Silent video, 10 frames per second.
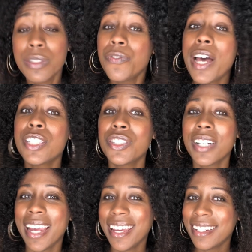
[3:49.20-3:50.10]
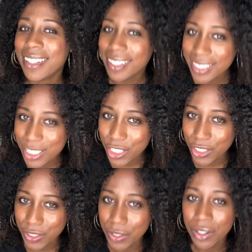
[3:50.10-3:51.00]
faster and
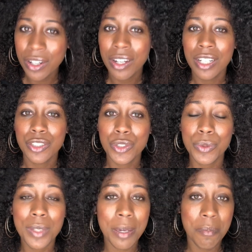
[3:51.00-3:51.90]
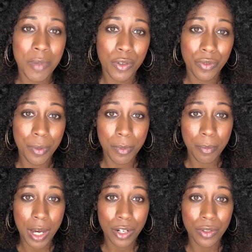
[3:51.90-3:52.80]
easier to get milk from the
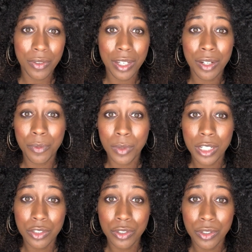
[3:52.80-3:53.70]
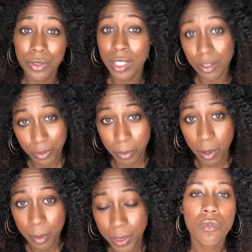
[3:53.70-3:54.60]
bottle than it was to get it from
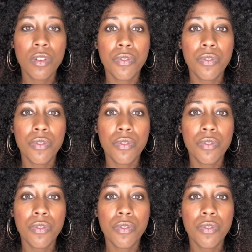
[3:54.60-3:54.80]
mommy.